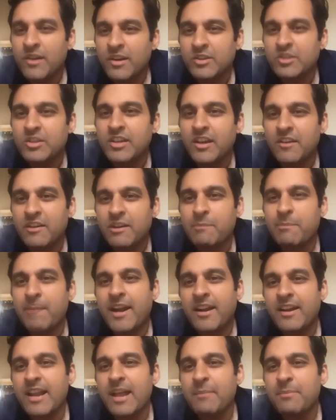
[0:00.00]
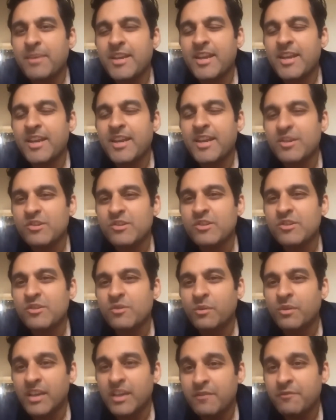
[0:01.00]
300 patent applications
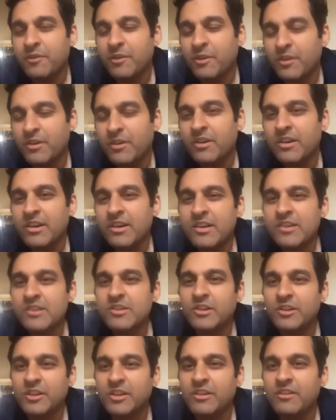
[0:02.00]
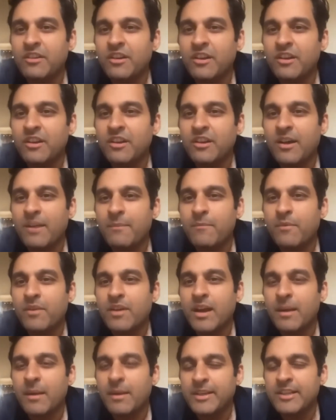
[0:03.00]
only for certain
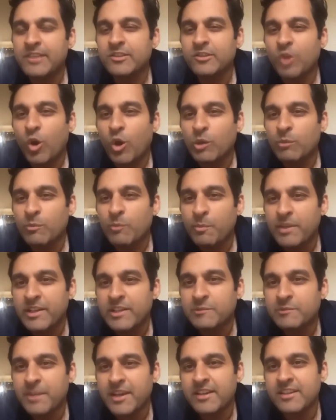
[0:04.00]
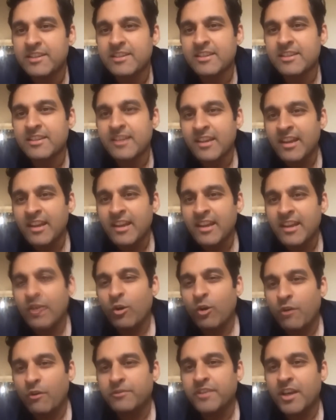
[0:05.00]
companies in the automobile space. And
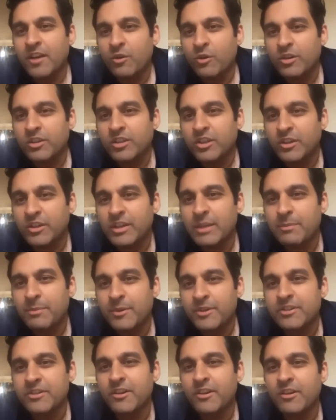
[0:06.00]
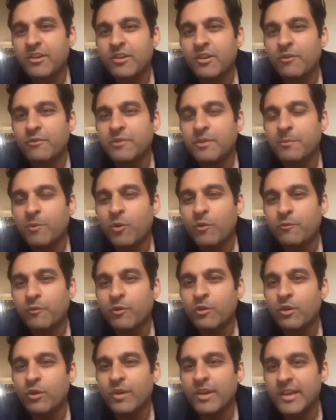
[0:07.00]
of that, a good 30% of the
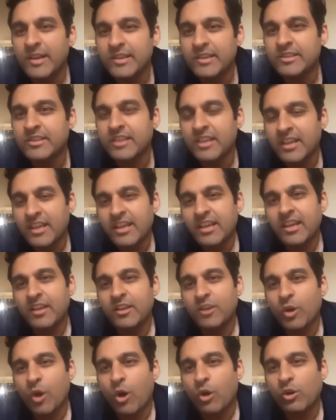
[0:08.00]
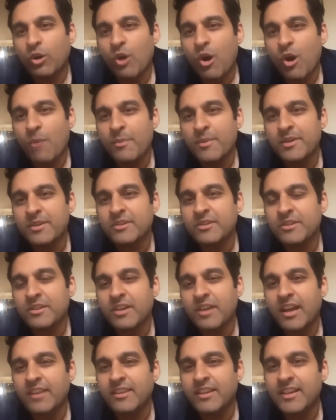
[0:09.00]
portfolio is in the autonomous
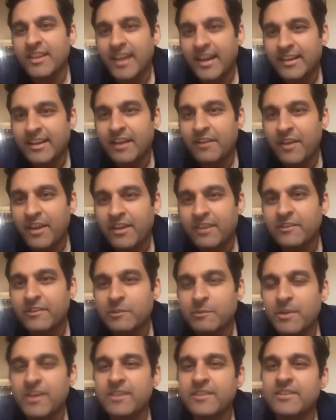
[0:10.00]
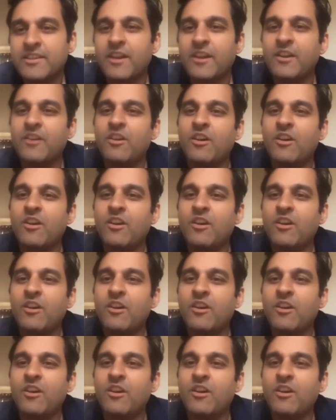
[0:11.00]
and the connected vehicle space. And